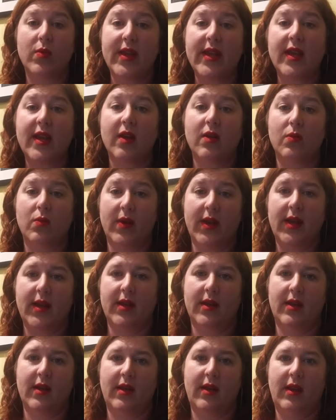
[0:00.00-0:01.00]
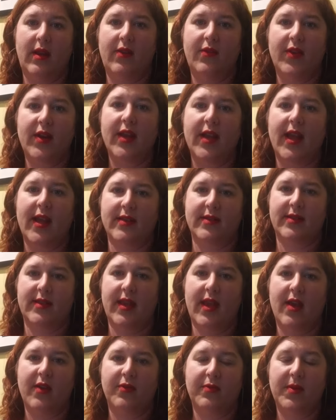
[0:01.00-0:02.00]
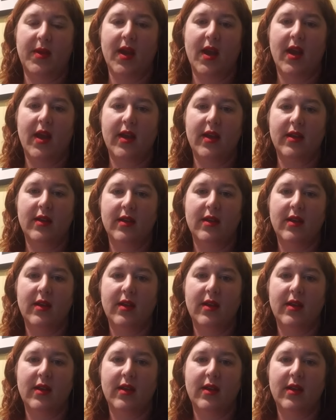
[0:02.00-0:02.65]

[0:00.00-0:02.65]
we can win, even against the FBI.